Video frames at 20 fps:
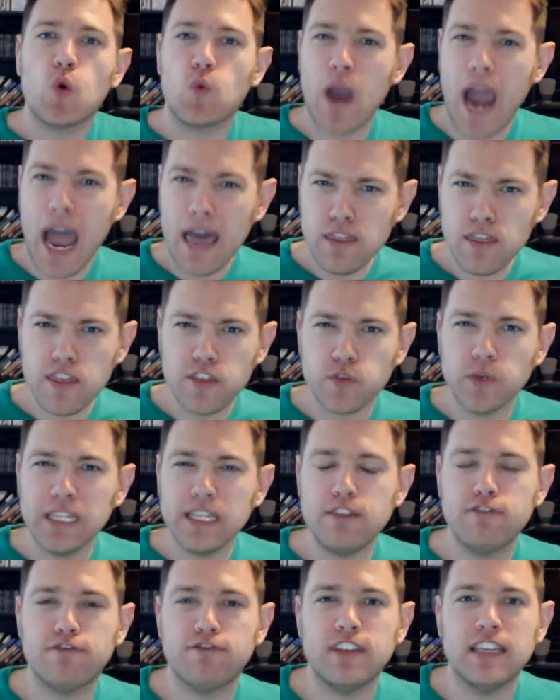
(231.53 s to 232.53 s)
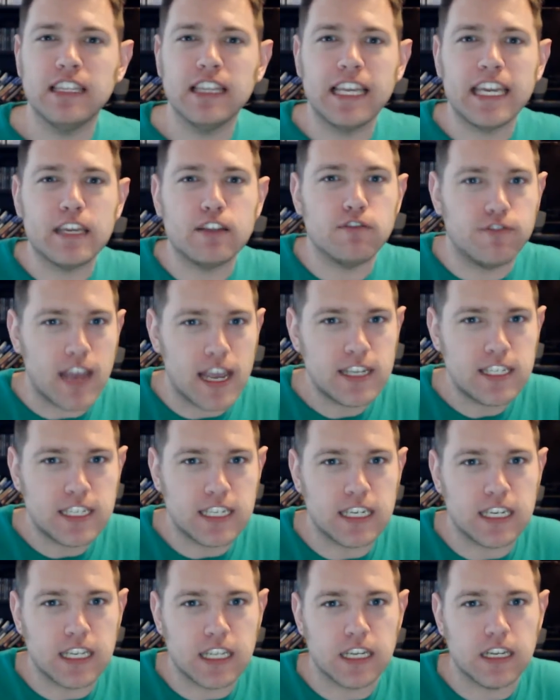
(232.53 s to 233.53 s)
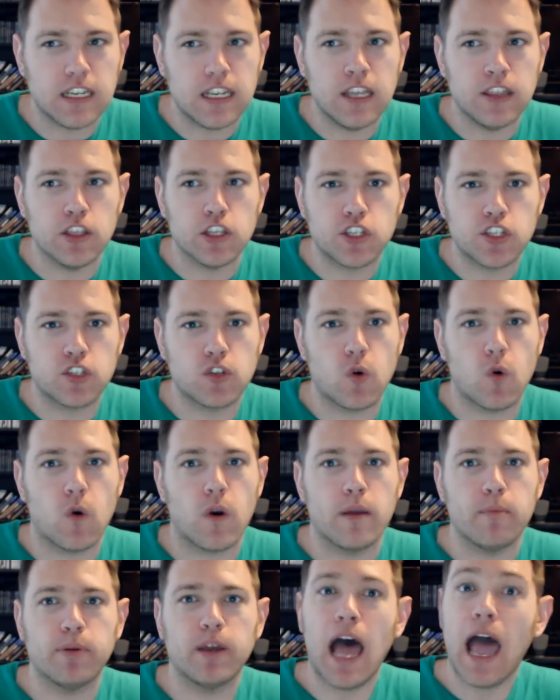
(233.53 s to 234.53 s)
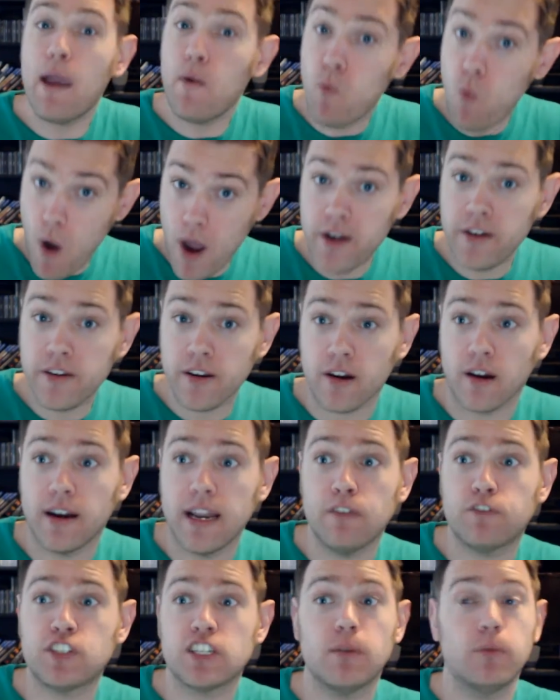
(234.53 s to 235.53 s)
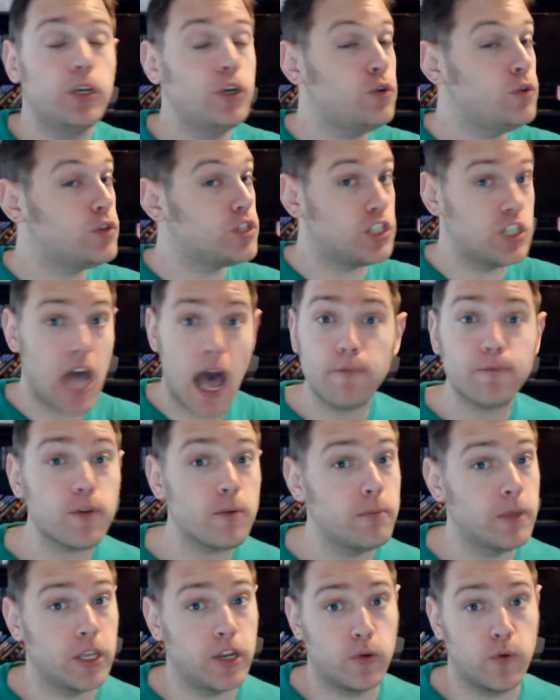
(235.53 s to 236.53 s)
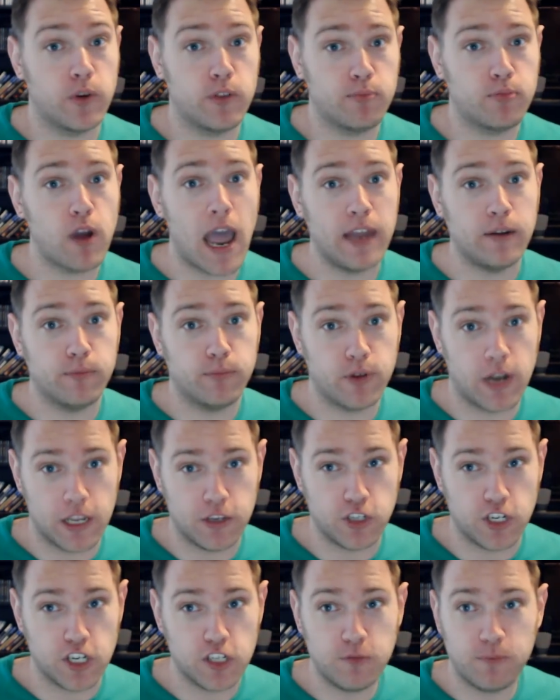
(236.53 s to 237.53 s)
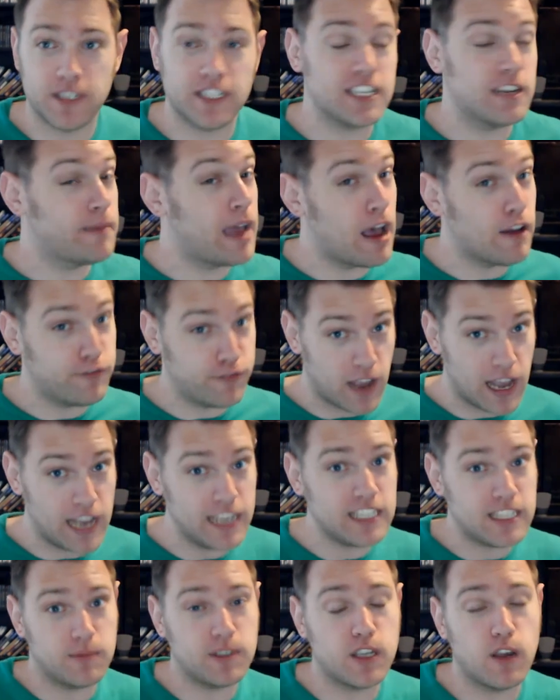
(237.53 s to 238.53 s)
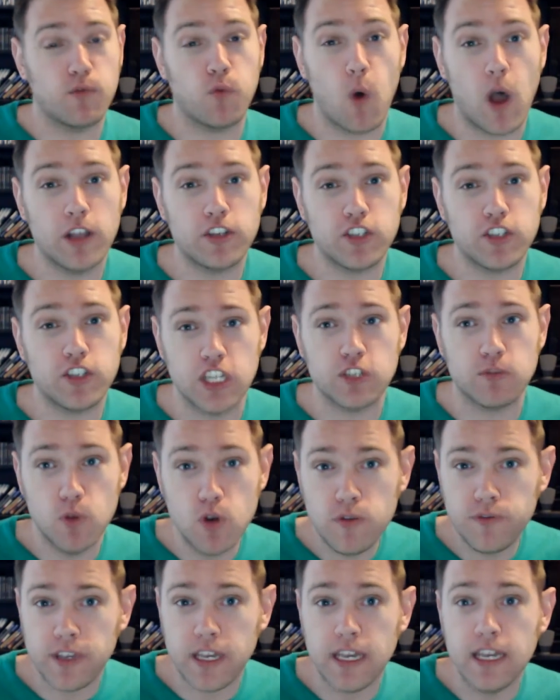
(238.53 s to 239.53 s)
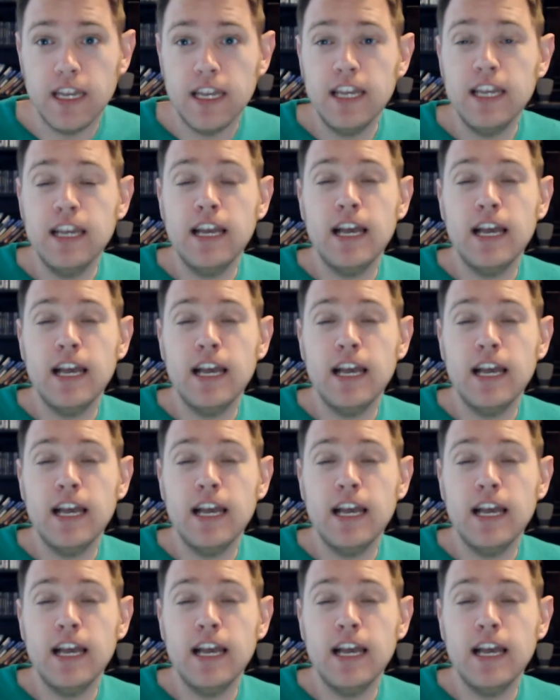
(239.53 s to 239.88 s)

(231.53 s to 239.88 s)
rather than really feeling invested in the story. But I wonder if someone who's not familiar with Pride and Prejudice, but somehow finds themselves watching this movie